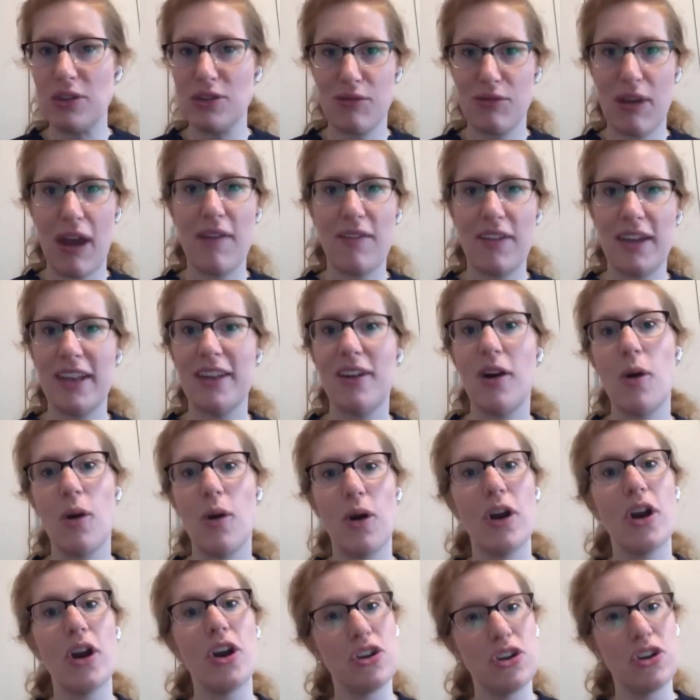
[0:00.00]
Revit
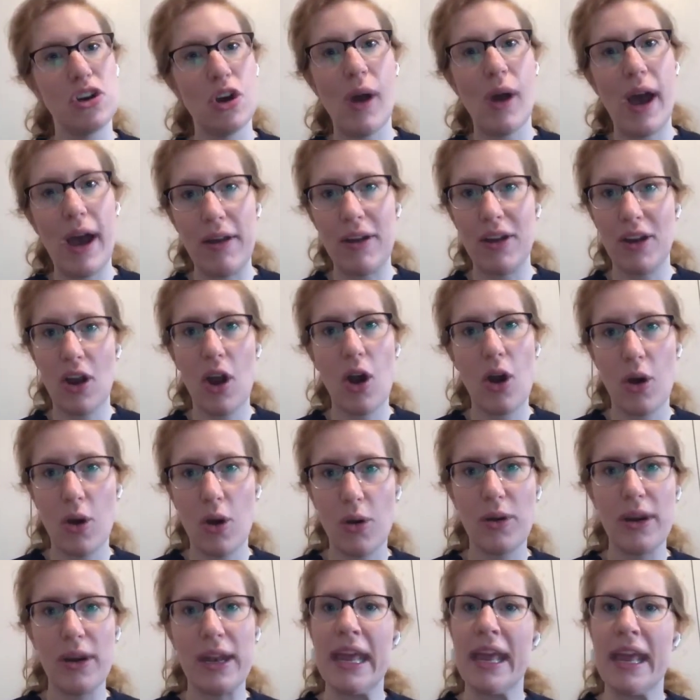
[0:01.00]
or know how to
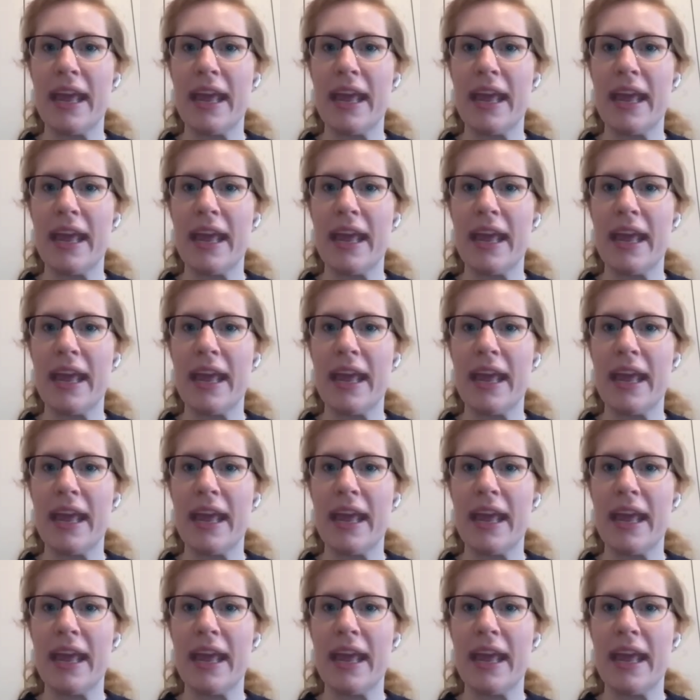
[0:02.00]
code